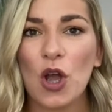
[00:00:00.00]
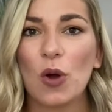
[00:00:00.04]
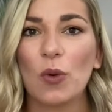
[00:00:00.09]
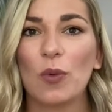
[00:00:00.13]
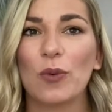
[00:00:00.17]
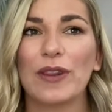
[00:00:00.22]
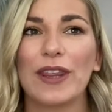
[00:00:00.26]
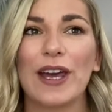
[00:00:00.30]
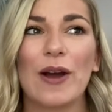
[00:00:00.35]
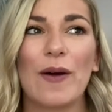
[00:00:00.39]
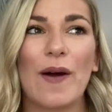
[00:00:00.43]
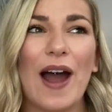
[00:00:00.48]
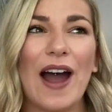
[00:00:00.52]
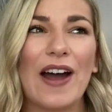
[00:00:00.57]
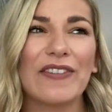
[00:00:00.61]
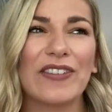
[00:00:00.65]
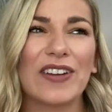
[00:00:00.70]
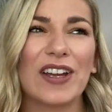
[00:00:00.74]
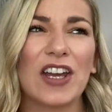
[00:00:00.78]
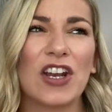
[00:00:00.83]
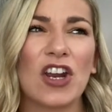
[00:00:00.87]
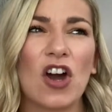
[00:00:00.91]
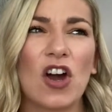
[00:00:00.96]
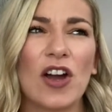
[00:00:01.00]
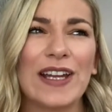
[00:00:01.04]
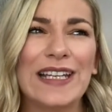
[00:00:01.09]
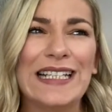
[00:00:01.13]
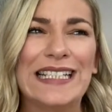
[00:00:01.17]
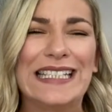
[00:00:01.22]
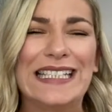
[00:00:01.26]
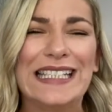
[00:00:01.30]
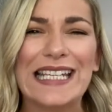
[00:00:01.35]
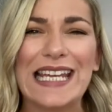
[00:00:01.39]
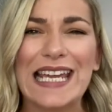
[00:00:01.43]
Without having an
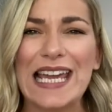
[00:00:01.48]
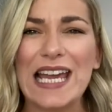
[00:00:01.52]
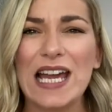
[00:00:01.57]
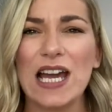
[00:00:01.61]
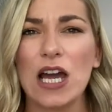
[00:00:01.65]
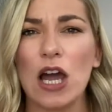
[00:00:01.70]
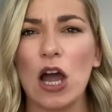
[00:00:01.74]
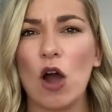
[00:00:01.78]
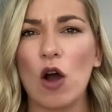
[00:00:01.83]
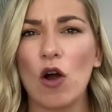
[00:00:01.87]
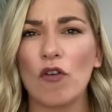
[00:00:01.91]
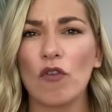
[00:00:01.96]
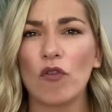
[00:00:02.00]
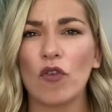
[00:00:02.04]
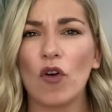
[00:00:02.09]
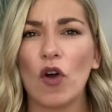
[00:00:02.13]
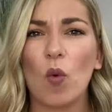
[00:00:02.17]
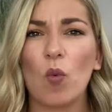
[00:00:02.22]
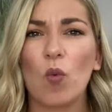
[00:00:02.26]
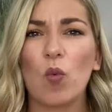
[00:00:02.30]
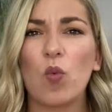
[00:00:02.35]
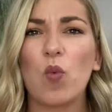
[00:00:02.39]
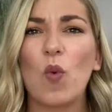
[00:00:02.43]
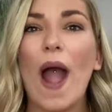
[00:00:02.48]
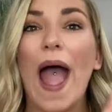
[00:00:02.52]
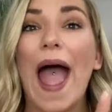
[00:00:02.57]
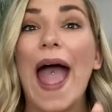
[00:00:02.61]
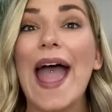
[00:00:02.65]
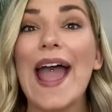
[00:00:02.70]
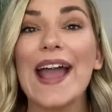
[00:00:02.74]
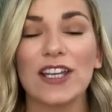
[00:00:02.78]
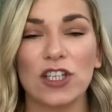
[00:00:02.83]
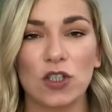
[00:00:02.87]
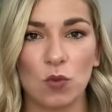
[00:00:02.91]
idea of
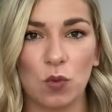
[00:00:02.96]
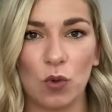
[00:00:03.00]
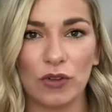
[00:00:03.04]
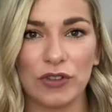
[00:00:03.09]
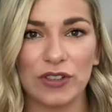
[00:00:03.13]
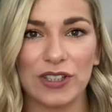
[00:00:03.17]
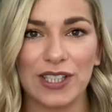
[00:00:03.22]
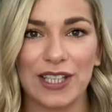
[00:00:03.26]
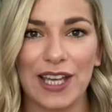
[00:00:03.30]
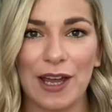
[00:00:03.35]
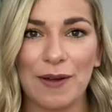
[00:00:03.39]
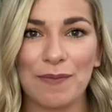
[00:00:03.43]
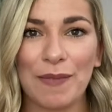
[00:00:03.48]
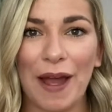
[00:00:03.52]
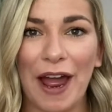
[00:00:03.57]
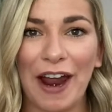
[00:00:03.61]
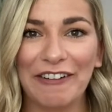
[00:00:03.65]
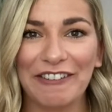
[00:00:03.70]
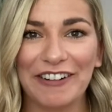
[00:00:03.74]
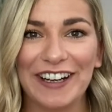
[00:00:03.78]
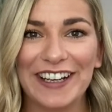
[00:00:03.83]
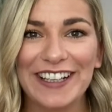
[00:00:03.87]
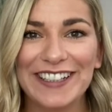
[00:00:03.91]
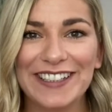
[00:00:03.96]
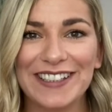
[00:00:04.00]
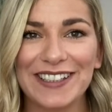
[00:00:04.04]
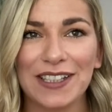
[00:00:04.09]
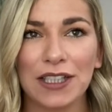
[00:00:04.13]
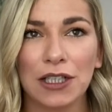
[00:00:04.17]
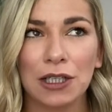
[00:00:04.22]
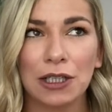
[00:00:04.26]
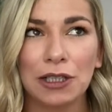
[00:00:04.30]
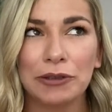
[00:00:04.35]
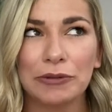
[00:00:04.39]
where you want to get married,
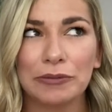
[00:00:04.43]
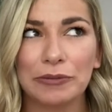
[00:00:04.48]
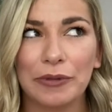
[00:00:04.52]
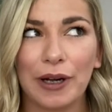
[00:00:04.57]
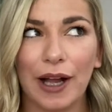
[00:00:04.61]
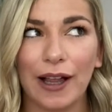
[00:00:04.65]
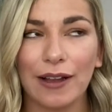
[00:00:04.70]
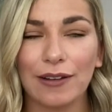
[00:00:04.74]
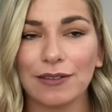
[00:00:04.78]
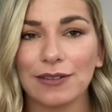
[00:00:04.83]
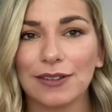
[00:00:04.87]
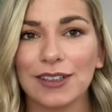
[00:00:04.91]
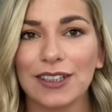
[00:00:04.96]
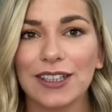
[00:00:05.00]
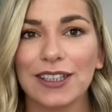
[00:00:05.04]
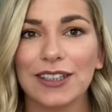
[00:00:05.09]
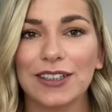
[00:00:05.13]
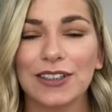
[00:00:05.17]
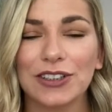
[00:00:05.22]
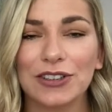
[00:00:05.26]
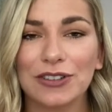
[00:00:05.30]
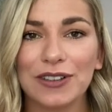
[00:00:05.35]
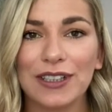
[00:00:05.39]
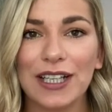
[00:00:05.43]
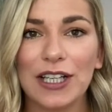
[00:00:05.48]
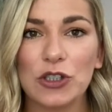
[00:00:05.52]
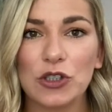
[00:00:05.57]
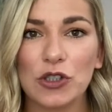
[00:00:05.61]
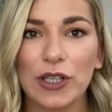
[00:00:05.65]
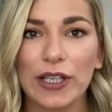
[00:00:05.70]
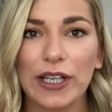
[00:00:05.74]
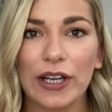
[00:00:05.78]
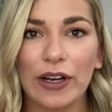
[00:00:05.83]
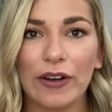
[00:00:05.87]
well, you're
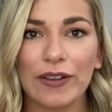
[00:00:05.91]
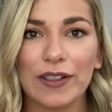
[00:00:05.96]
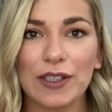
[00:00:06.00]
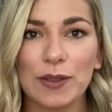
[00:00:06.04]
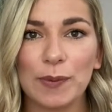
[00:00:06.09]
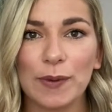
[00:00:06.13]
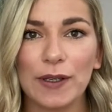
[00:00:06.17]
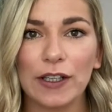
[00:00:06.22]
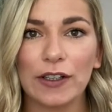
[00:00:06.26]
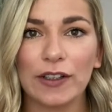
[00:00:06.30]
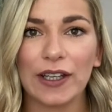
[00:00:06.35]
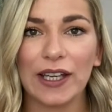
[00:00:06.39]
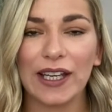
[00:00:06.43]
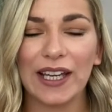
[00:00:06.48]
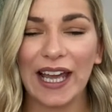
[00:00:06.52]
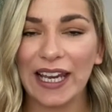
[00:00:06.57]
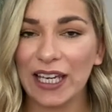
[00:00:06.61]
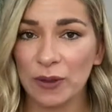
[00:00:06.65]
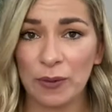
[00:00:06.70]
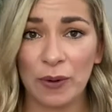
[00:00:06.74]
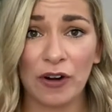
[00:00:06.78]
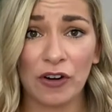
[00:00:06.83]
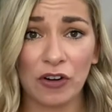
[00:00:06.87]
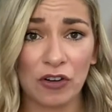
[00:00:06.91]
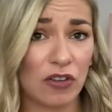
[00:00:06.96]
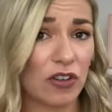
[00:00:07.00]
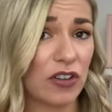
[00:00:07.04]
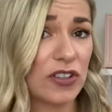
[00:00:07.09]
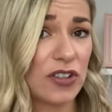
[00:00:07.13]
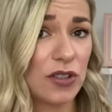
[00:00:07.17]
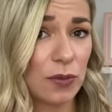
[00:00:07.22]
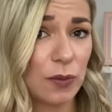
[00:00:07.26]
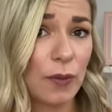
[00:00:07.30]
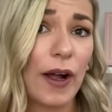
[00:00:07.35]
literally going to be looking anywhere
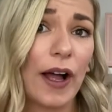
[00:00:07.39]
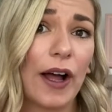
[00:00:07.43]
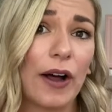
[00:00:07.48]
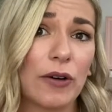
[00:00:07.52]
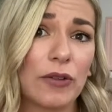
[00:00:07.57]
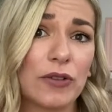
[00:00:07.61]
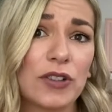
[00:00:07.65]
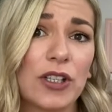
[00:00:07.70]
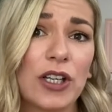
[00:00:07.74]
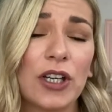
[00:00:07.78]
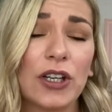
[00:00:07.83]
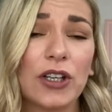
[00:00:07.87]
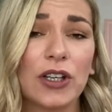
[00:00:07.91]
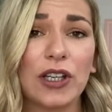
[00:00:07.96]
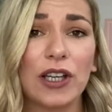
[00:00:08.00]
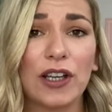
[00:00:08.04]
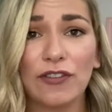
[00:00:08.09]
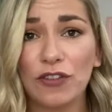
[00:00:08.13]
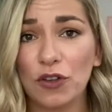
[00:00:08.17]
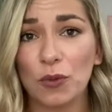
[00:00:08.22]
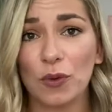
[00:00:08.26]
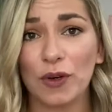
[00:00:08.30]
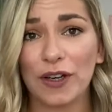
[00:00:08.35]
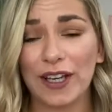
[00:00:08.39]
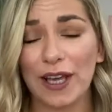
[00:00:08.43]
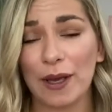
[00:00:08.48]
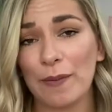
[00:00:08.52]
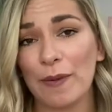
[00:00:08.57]
across the world. If you want to get